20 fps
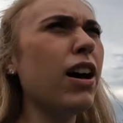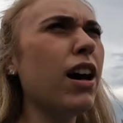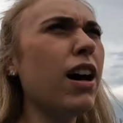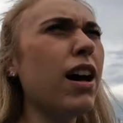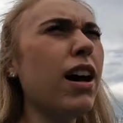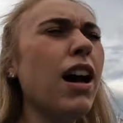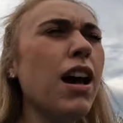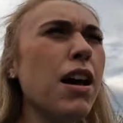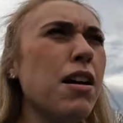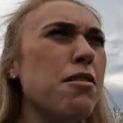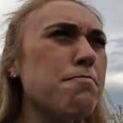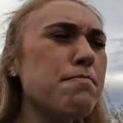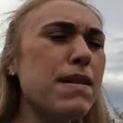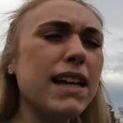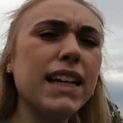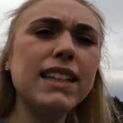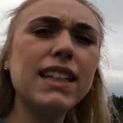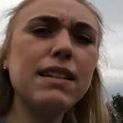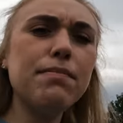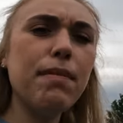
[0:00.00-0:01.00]
a
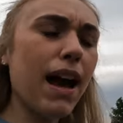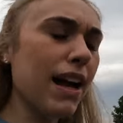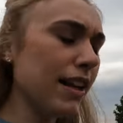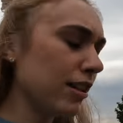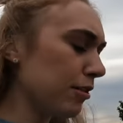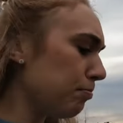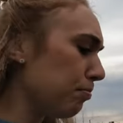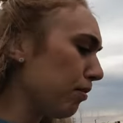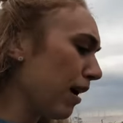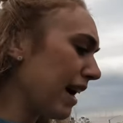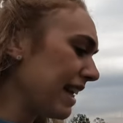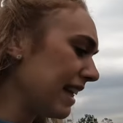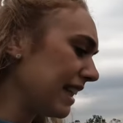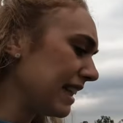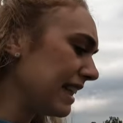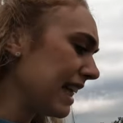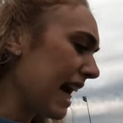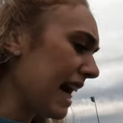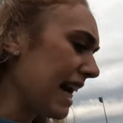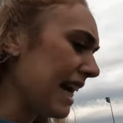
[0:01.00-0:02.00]
mixy match break
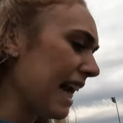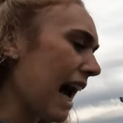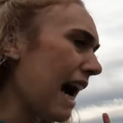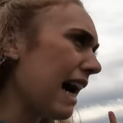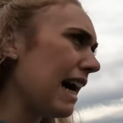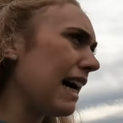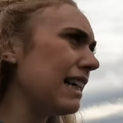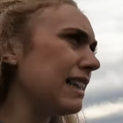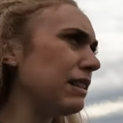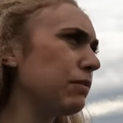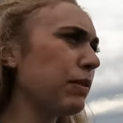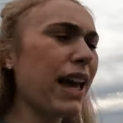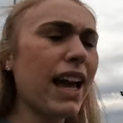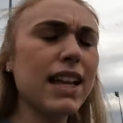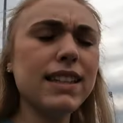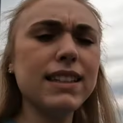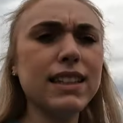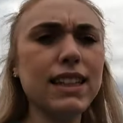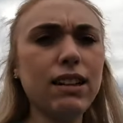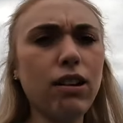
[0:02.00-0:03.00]
day, and we
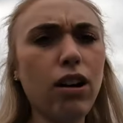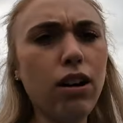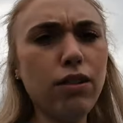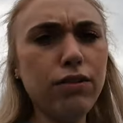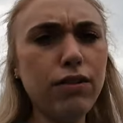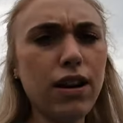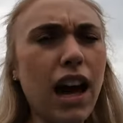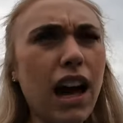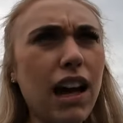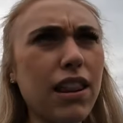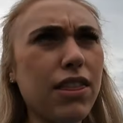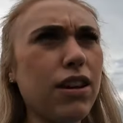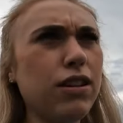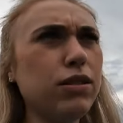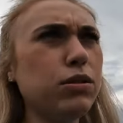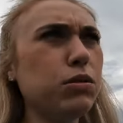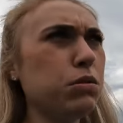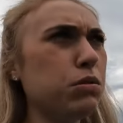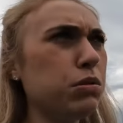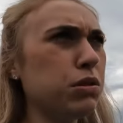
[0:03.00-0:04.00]
ended it off at
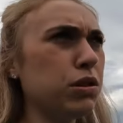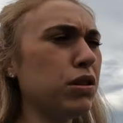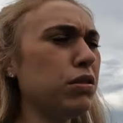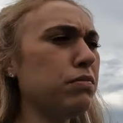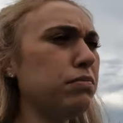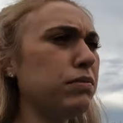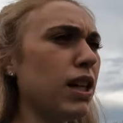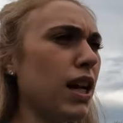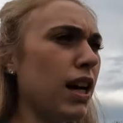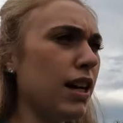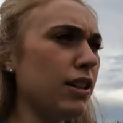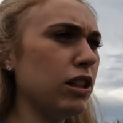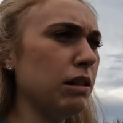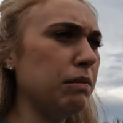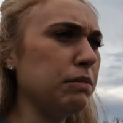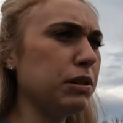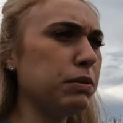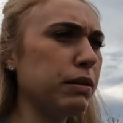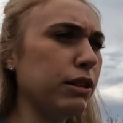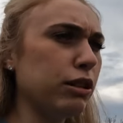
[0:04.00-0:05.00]
those awesome dirt
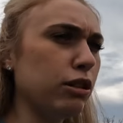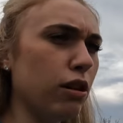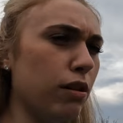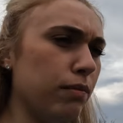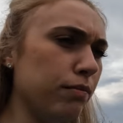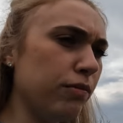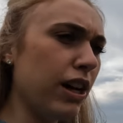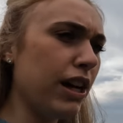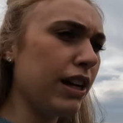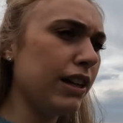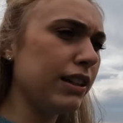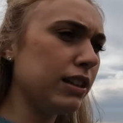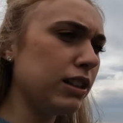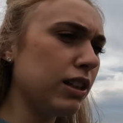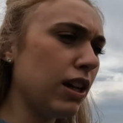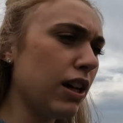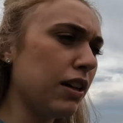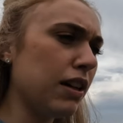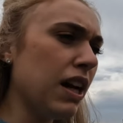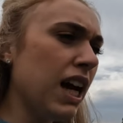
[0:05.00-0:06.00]
jumps which Tom rode,
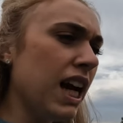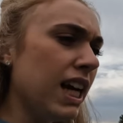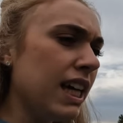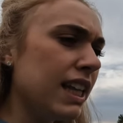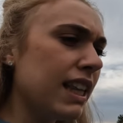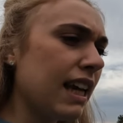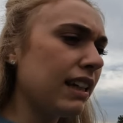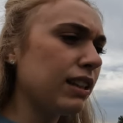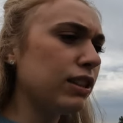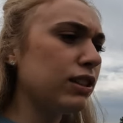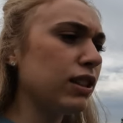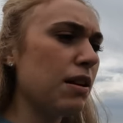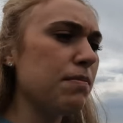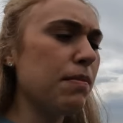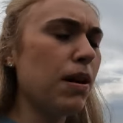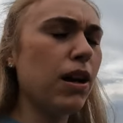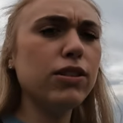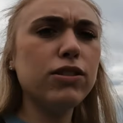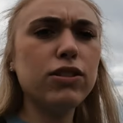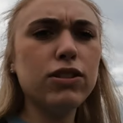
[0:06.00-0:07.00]
so thanks so
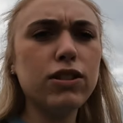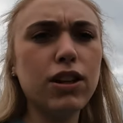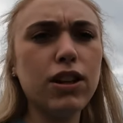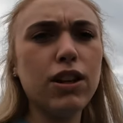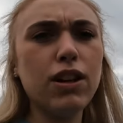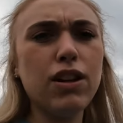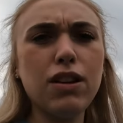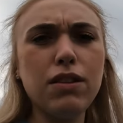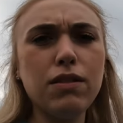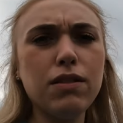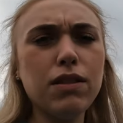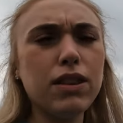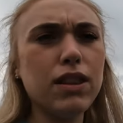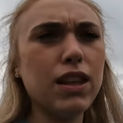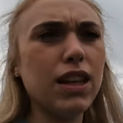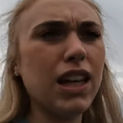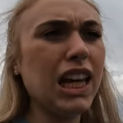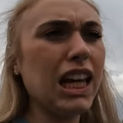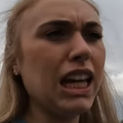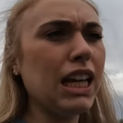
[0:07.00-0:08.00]
much to
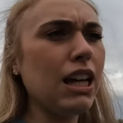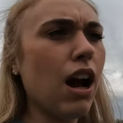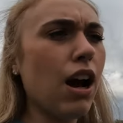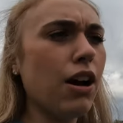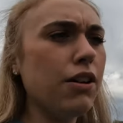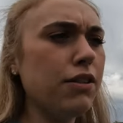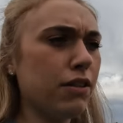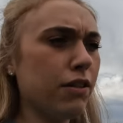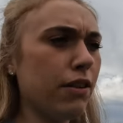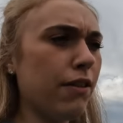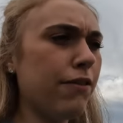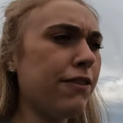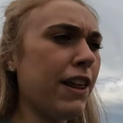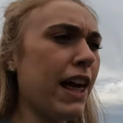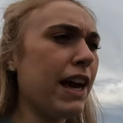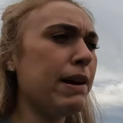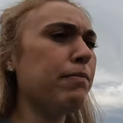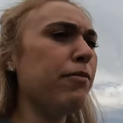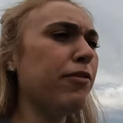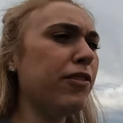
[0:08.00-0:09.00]
the owner of
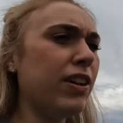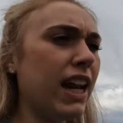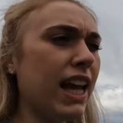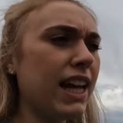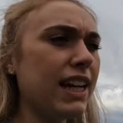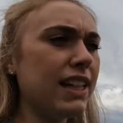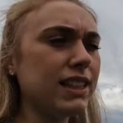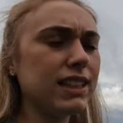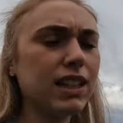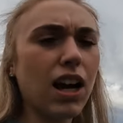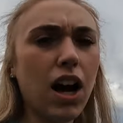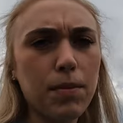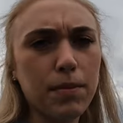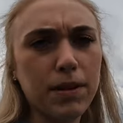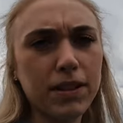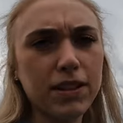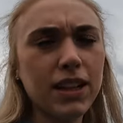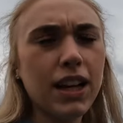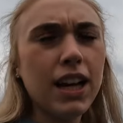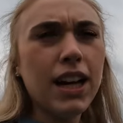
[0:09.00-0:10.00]
them for letting us come
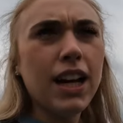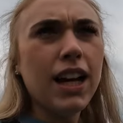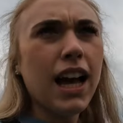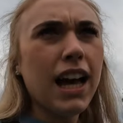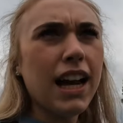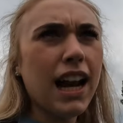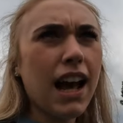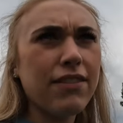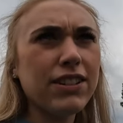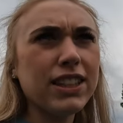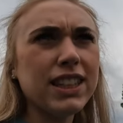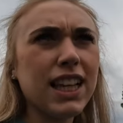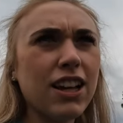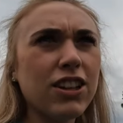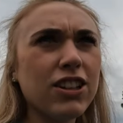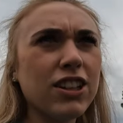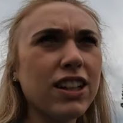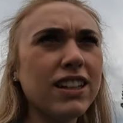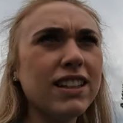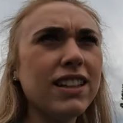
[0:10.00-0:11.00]
and have a
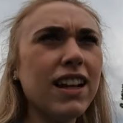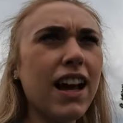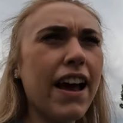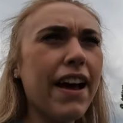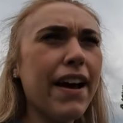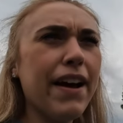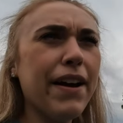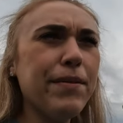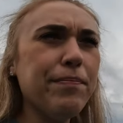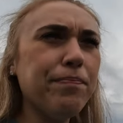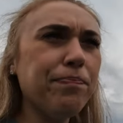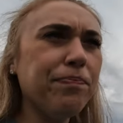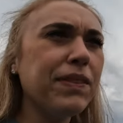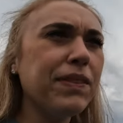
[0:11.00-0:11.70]
session. Yeah,